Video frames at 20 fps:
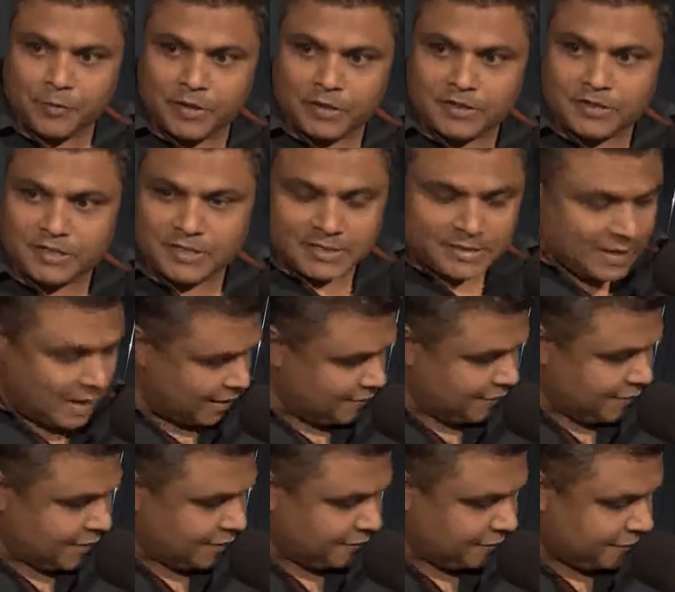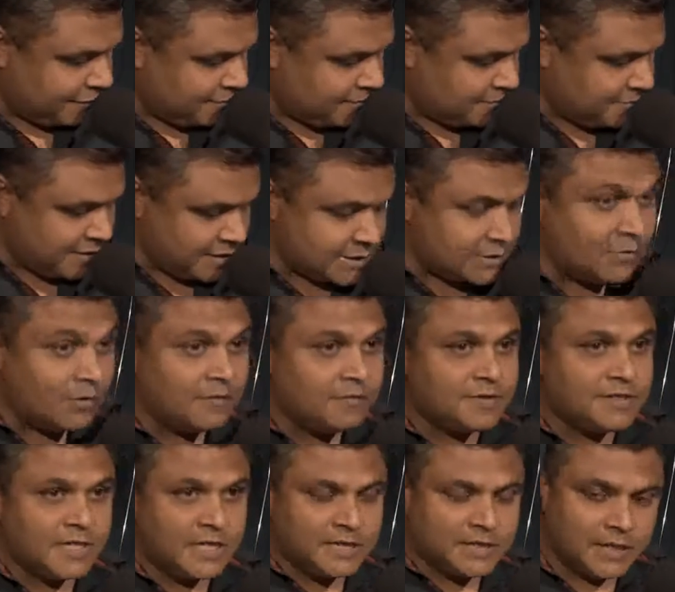we'll just divert from this
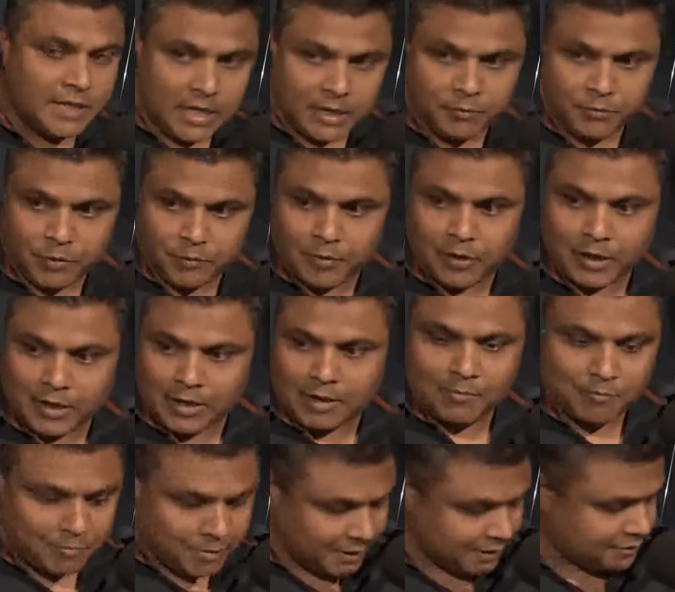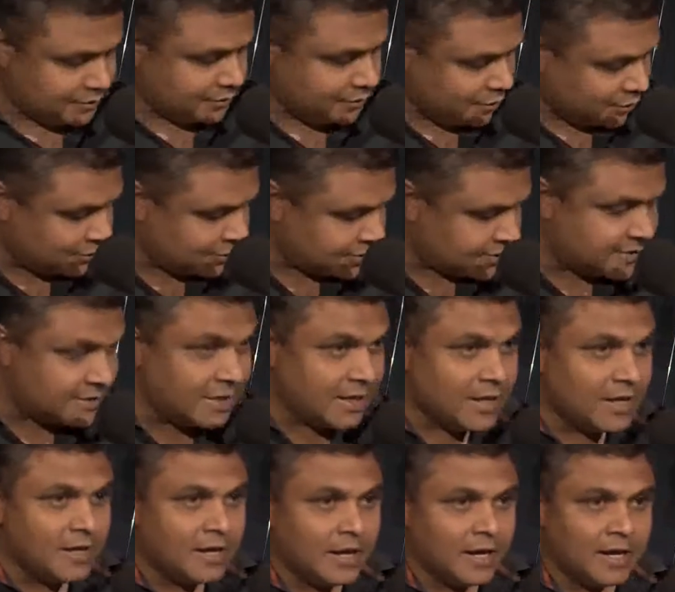conversation and we will come back to Yunus
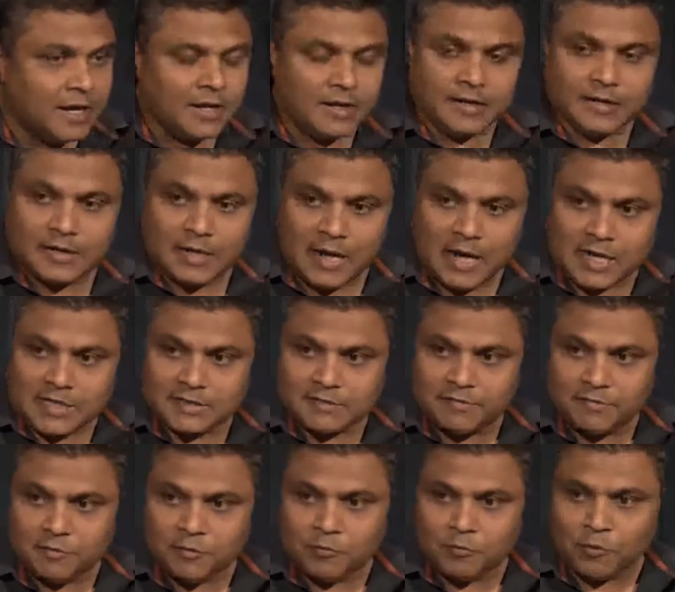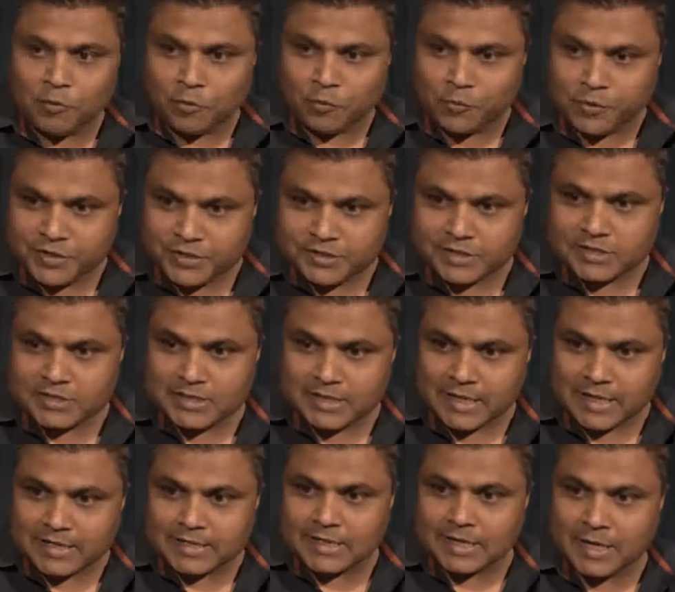and ask a few more
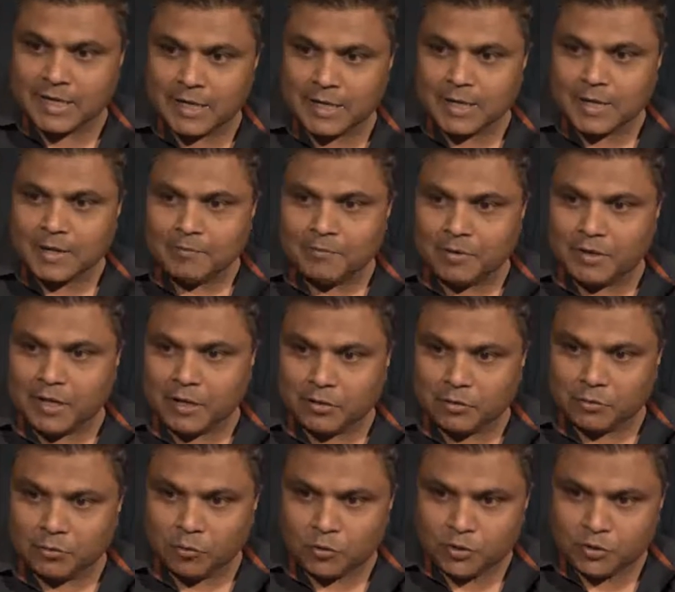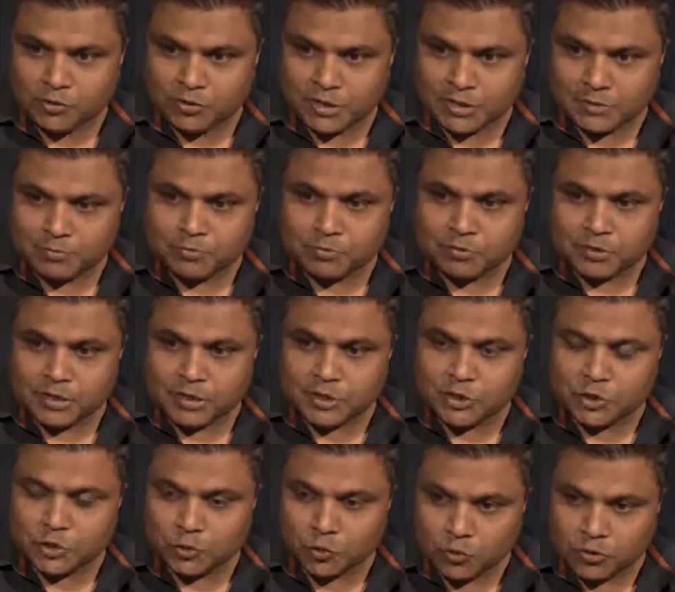questions later. But I thought to just put in a
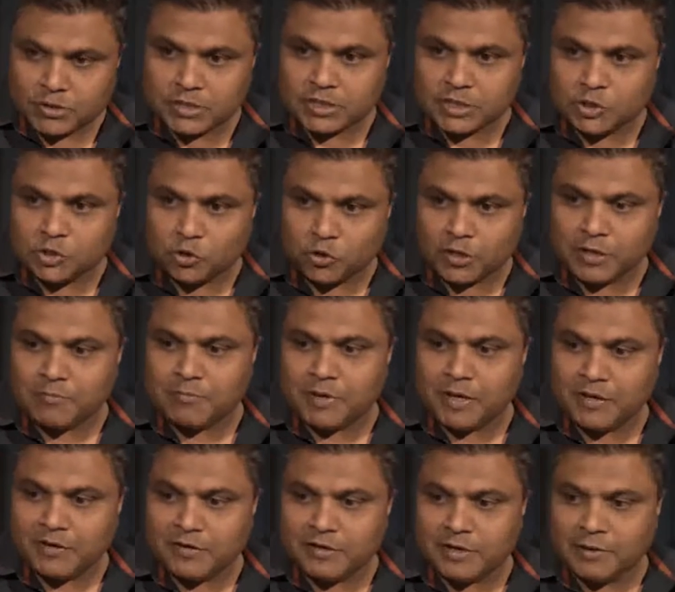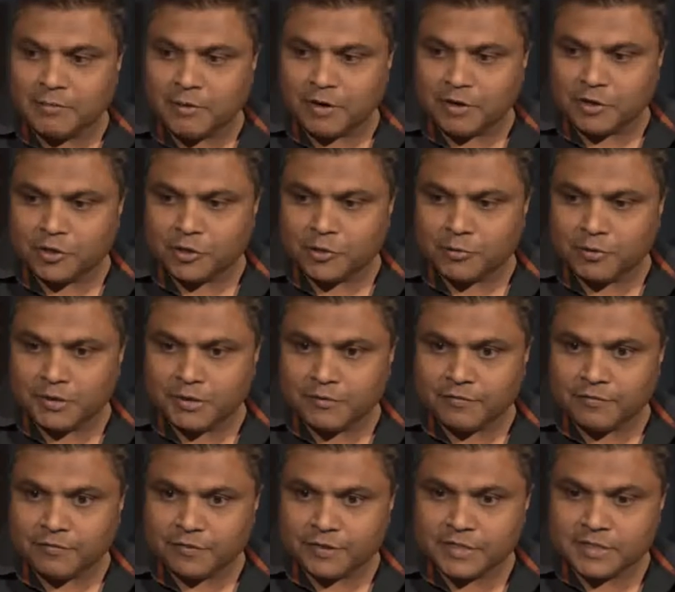short documentary about
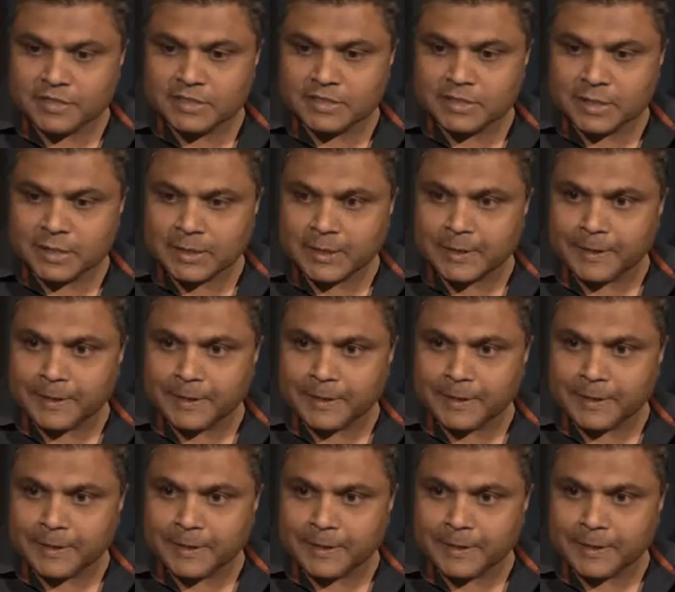Humanity First.